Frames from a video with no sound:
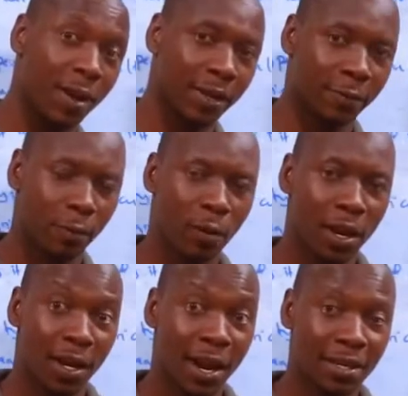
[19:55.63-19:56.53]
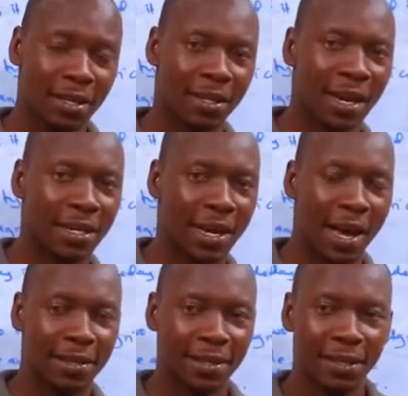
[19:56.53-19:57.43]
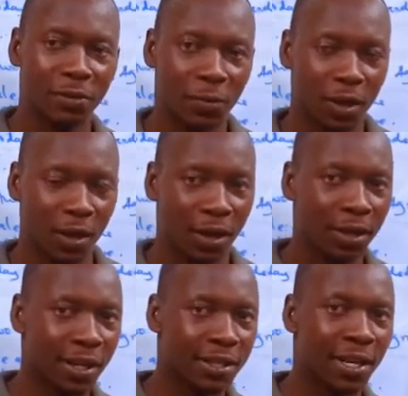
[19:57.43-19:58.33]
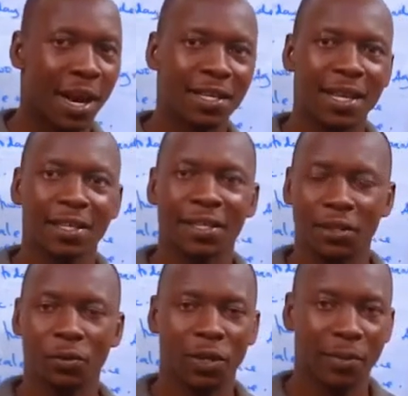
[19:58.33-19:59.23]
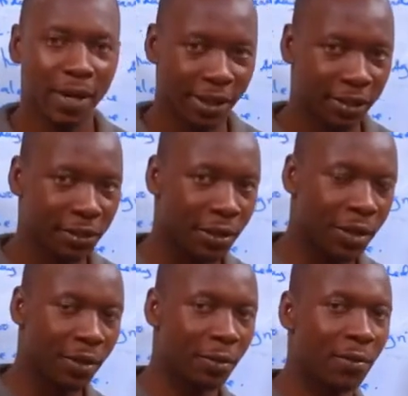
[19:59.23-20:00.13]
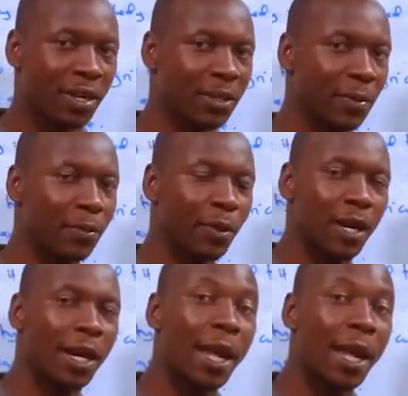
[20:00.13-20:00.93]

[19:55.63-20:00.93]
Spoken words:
like food, and others are sent to the industry, others are sent to the market, so that people can